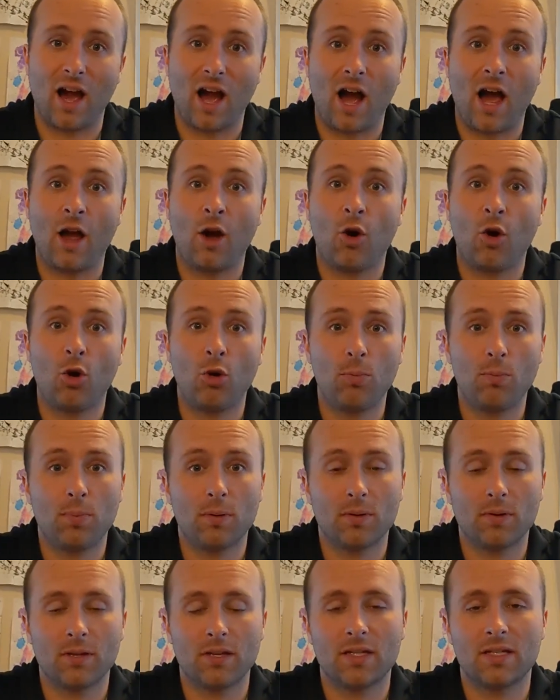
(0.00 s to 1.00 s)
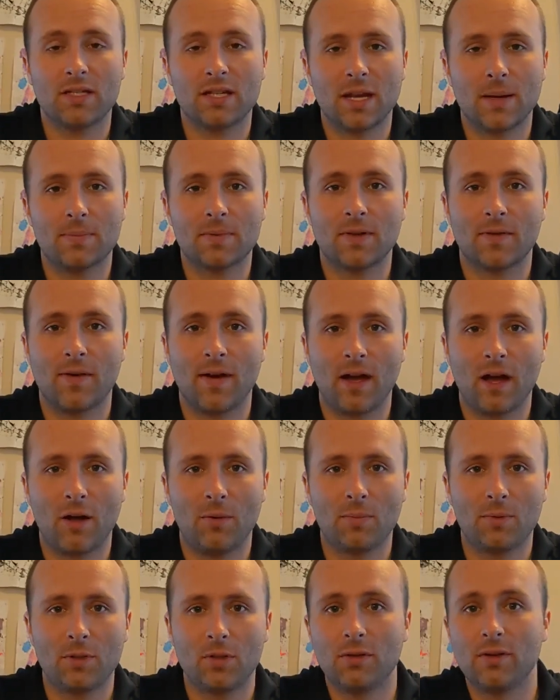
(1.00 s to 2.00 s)
I hope these tips have
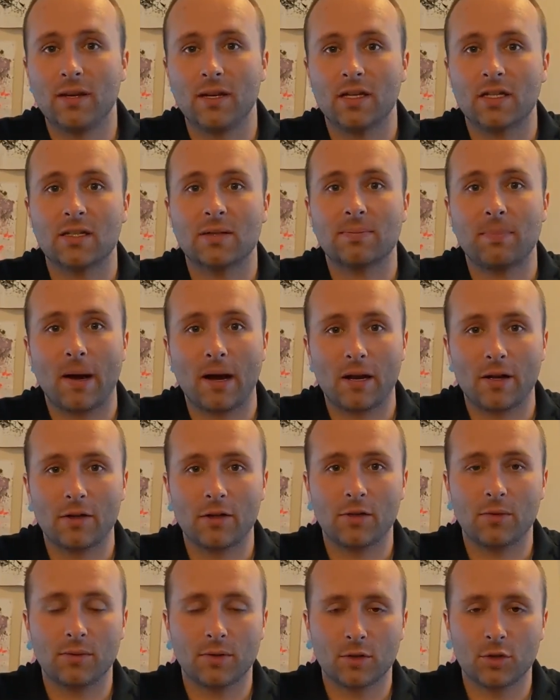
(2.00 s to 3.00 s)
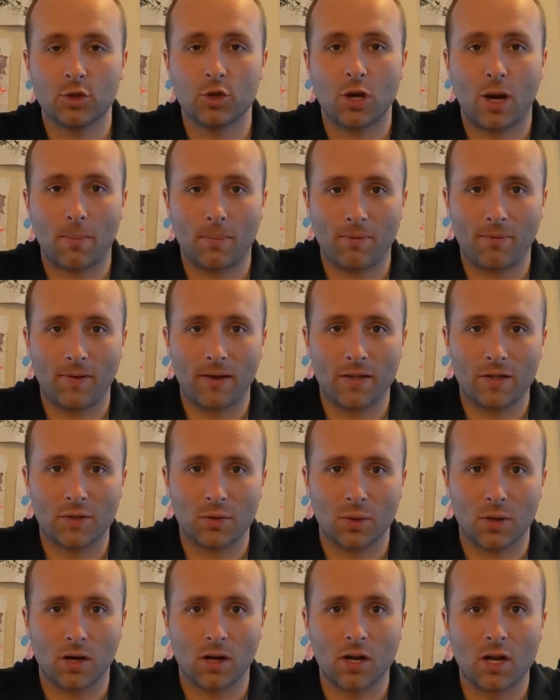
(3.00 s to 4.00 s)
helped you and inspired you with your Shopify
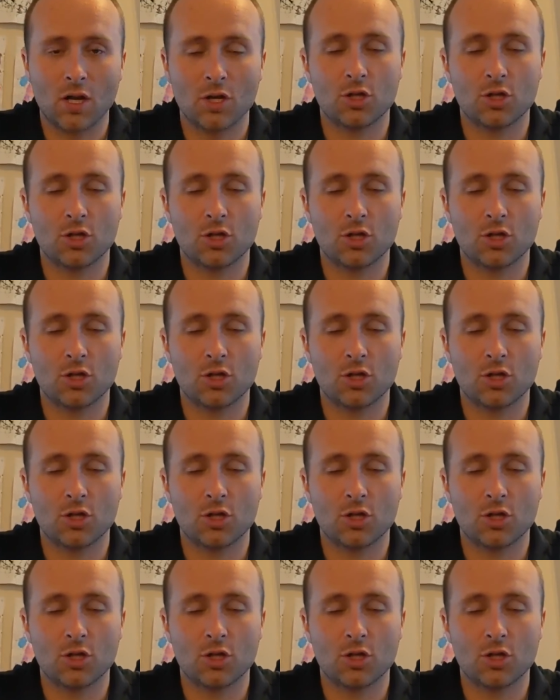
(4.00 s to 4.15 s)
store.